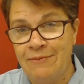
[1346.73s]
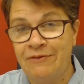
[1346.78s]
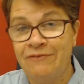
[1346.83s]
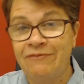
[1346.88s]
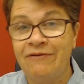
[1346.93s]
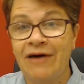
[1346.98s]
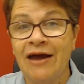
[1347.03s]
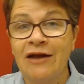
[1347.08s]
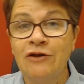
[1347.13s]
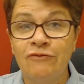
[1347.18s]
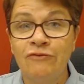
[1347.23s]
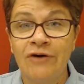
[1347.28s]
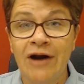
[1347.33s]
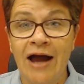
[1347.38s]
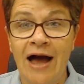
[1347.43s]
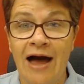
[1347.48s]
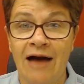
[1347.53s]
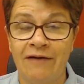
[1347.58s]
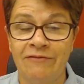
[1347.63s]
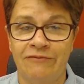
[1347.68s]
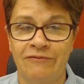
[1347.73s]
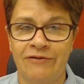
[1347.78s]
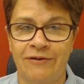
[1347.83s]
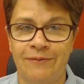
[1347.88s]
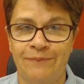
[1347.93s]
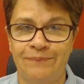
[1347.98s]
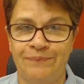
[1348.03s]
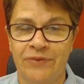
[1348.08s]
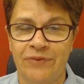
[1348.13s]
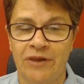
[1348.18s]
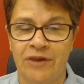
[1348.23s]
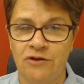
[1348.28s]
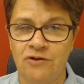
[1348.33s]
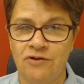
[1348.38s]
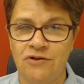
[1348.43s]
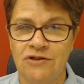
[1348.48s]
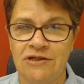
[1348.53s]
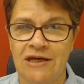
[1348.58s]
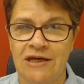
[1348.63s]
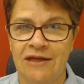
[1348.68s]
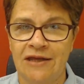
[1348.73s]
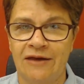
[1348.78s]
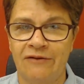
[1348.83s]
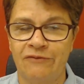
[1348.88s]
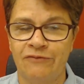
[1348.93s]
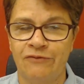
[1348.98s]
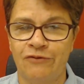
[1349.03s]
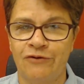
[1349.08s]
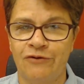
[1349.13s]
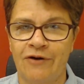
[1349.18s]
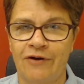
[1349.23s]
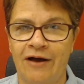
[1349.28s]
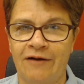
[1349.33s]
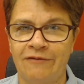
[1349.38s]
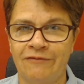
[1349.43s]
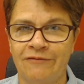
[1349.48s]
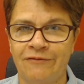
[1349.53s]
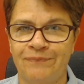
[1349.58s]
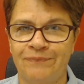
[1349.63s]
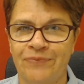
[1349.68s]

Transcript: In fact, over half of them that you see in that photograph.